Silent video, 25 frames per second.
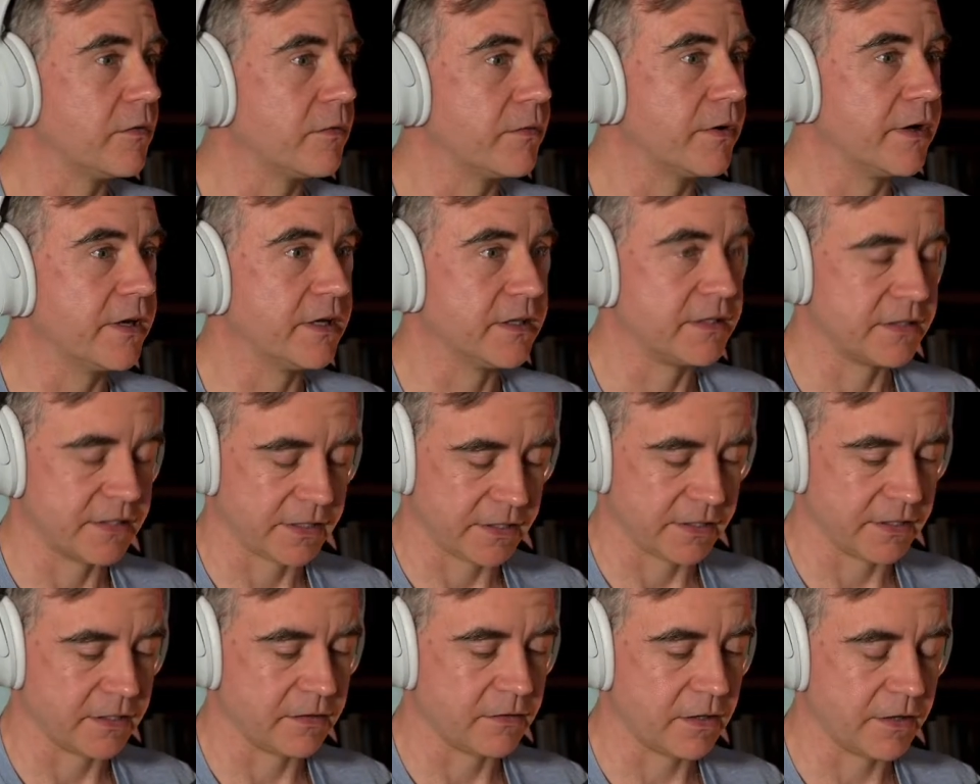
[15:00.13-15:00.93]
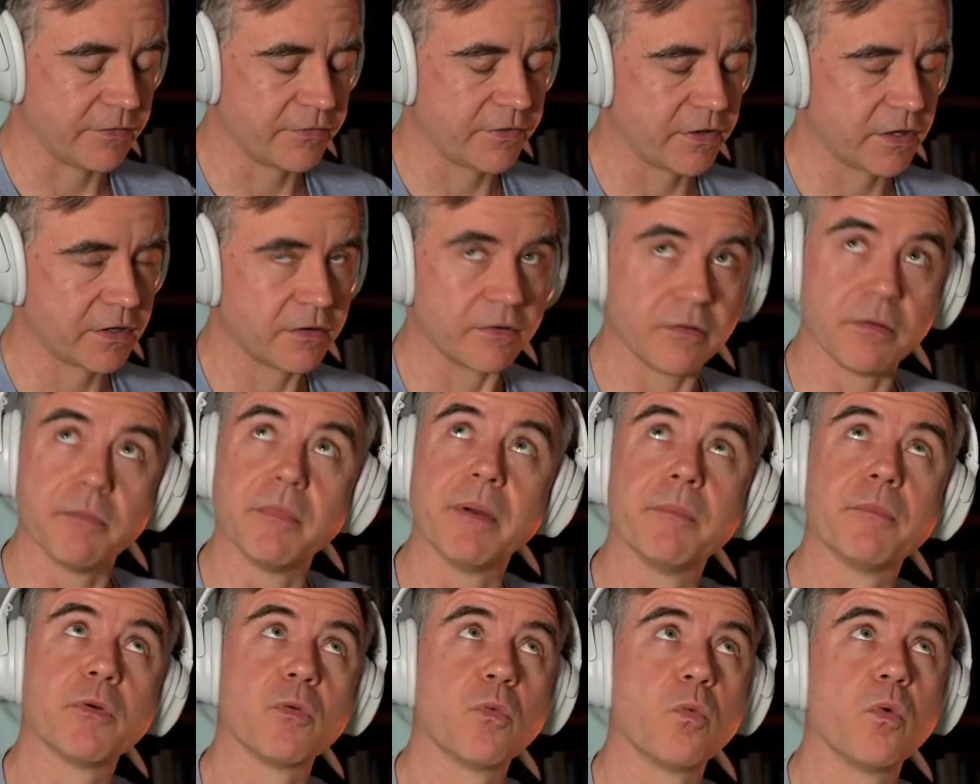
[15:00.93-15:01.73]
a second, I've got to
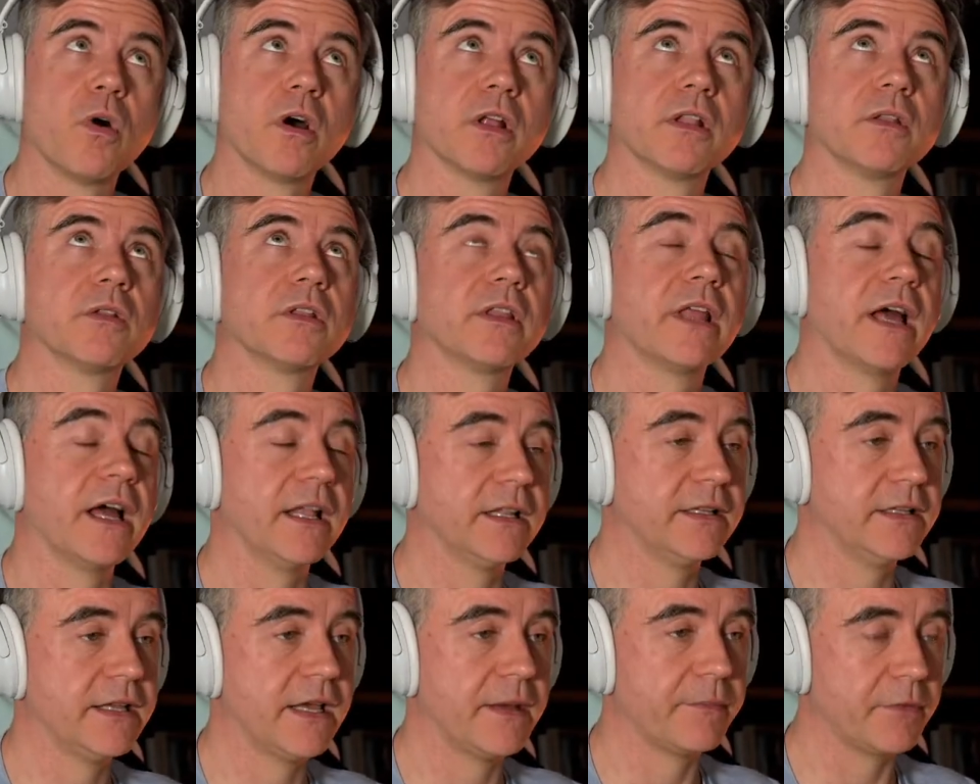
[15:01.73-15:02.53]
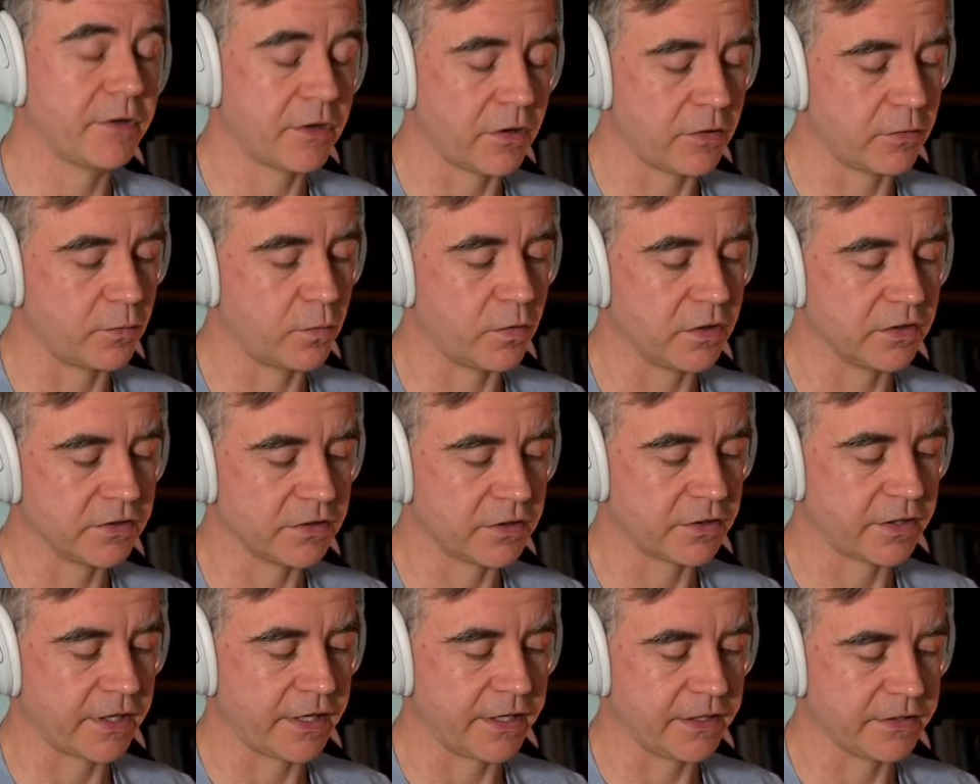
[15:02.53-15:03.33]
remember what that damn code was.
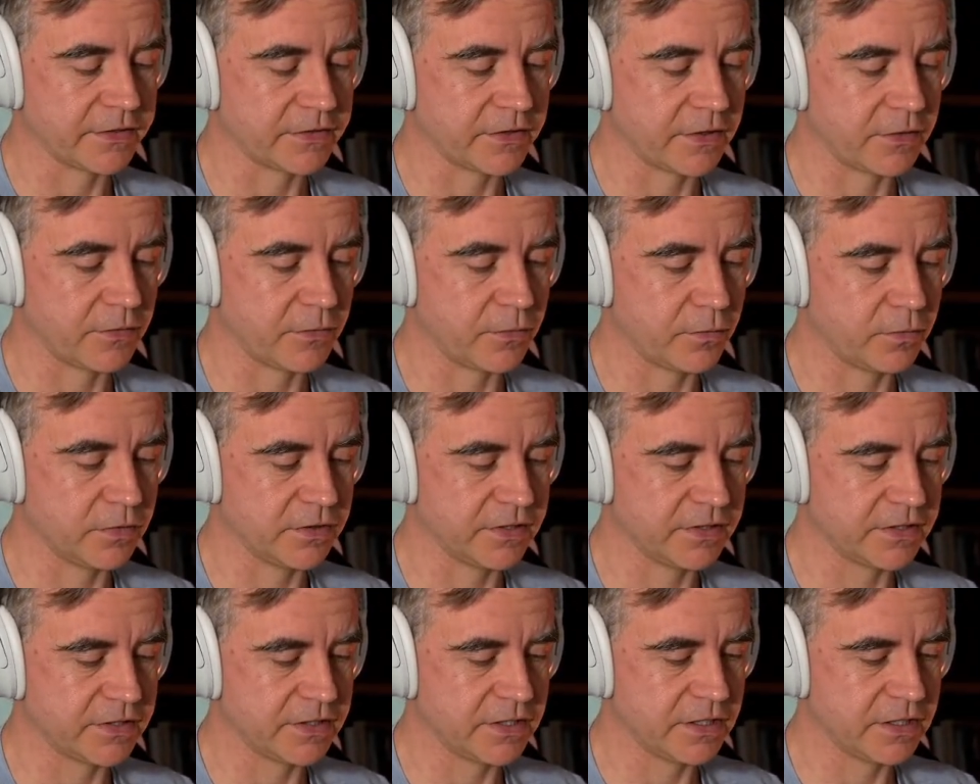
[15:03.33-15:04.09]
Okay, so it was,